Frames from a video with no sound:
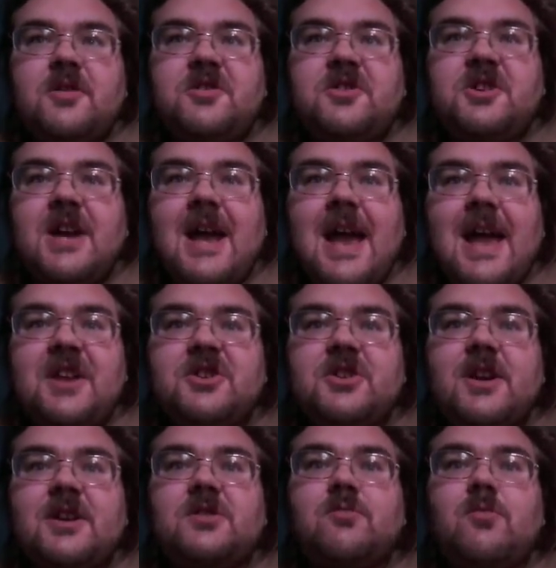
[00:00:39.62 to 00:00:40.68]

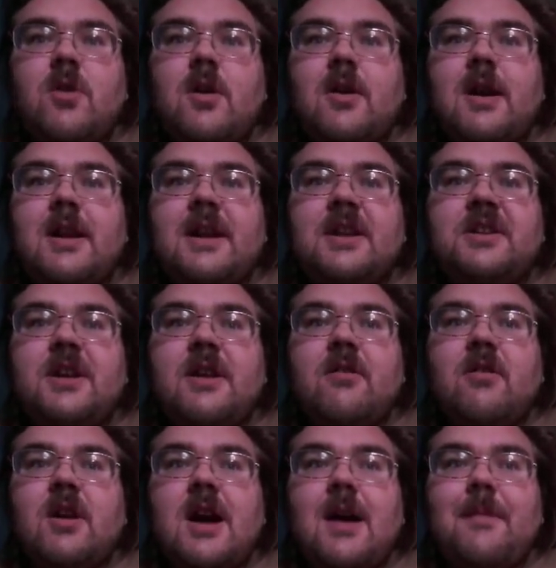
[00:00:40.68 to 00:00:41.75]
changes we're going to
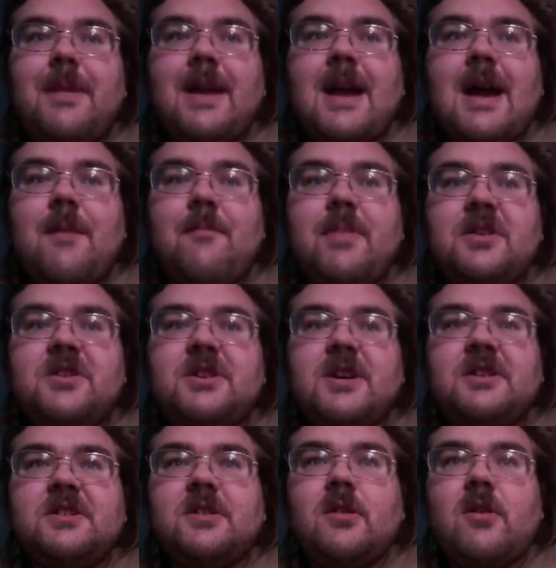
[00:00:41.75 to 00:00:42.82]
do coming up in
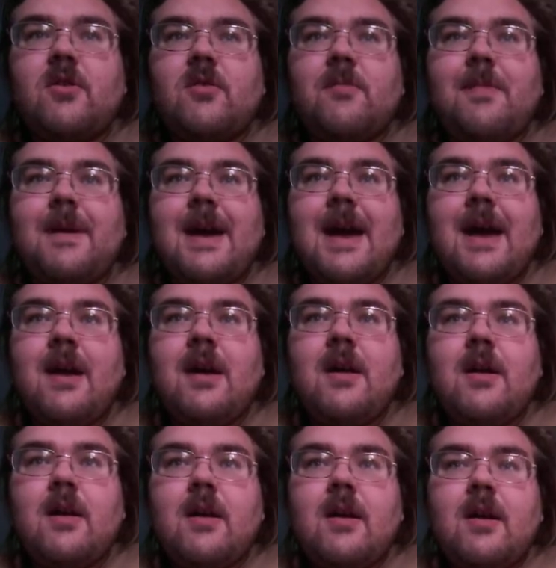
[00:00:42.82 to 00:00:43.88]
just a little bit.
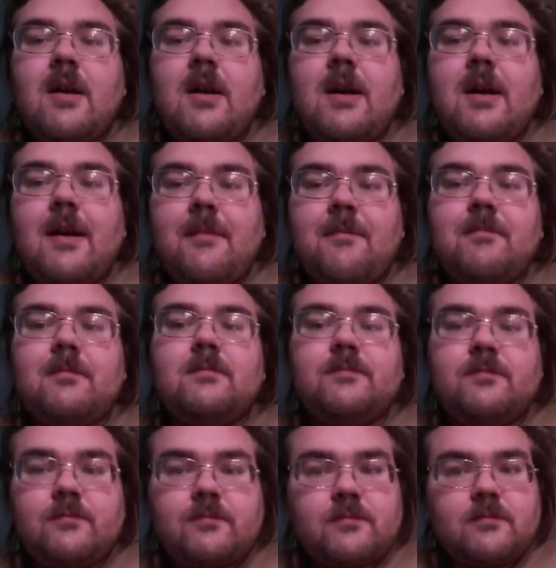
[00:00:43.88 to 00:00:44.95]
Um,
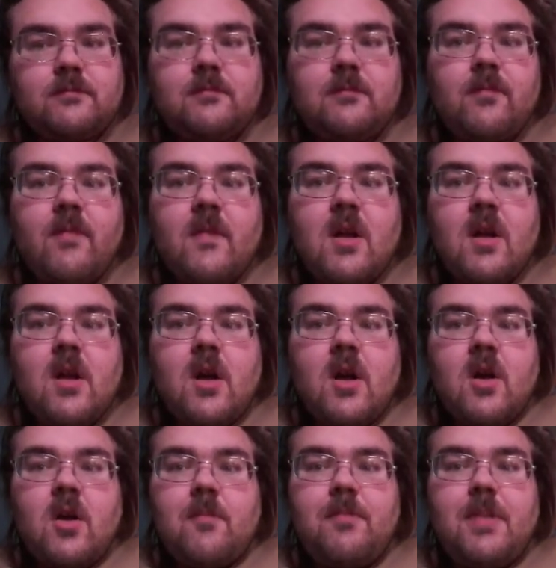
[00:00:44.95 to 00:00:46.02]

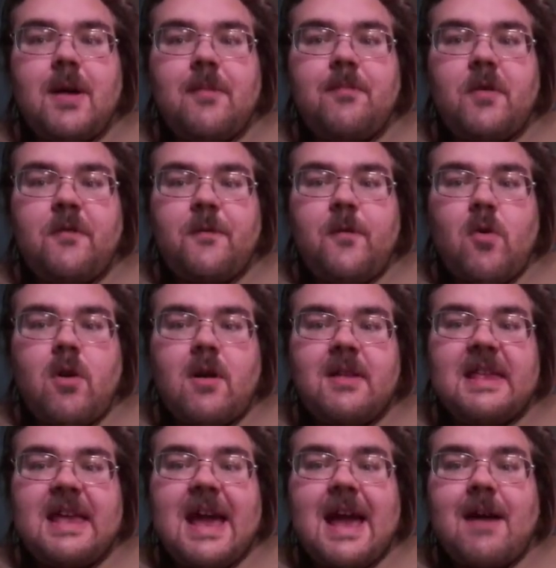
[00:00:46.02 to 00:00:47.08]
but before
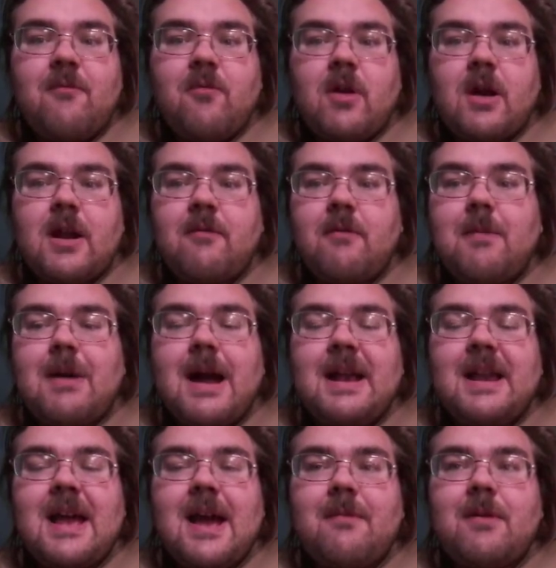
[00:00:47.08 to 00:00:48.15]
that, we're going to
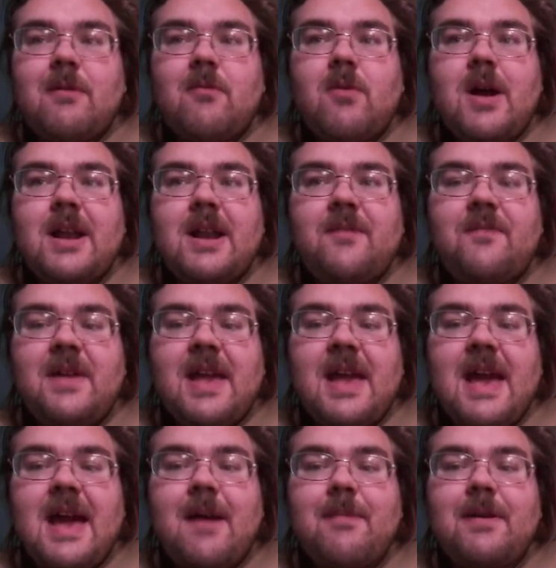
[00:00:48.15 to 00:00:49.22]
remind everyone, if you
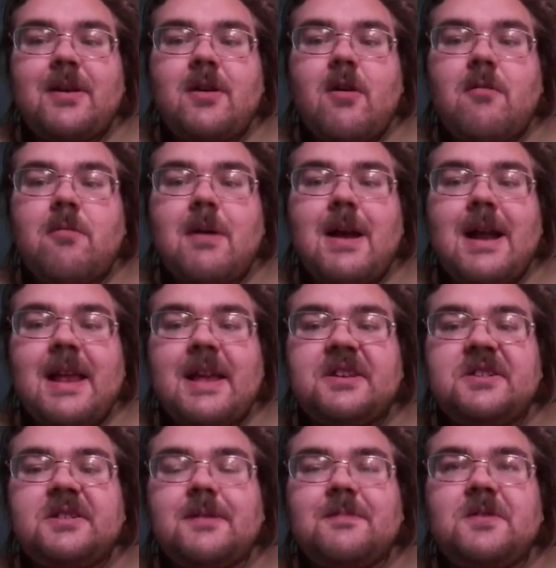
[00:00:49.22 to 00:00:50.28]
haven't already,
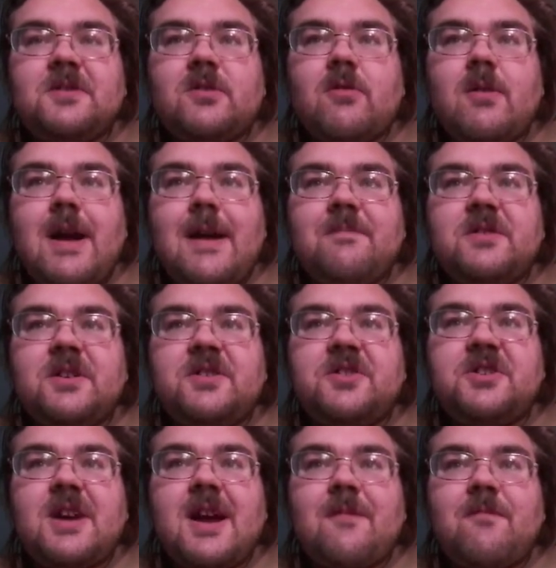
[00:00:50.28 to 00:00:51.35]
subscribe to
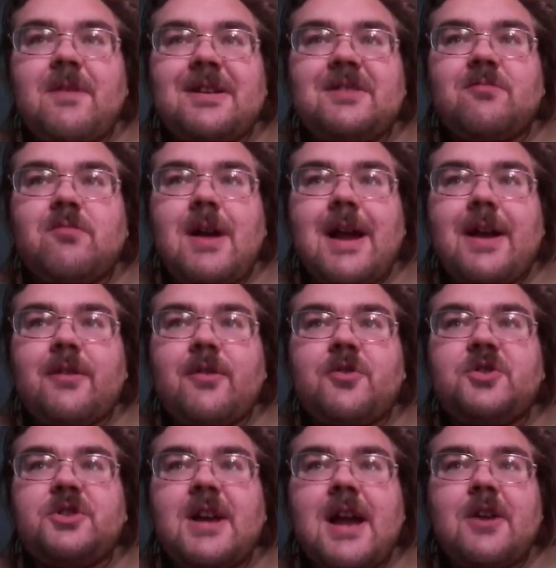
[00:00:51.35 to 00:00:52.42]
Jeffrey's regular
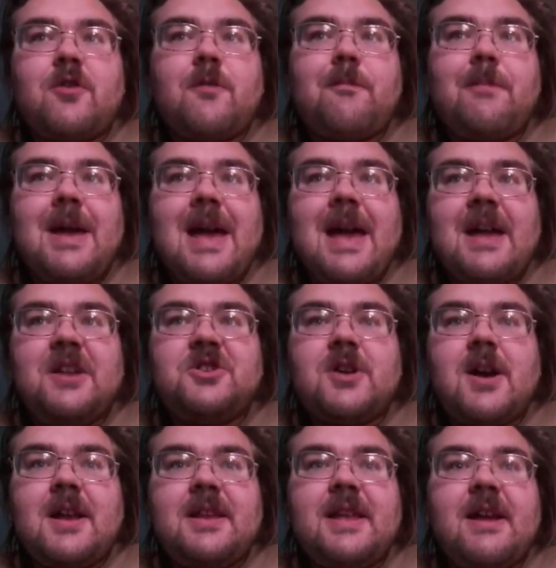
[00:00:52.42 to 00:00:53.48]
channel page
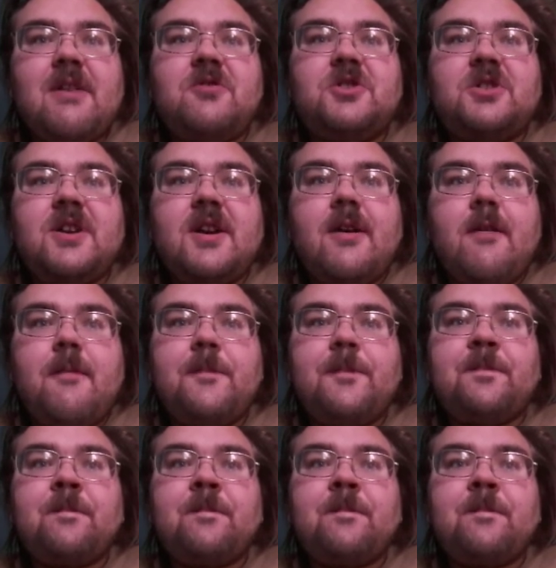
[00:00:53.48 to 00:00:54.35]
on YouTube,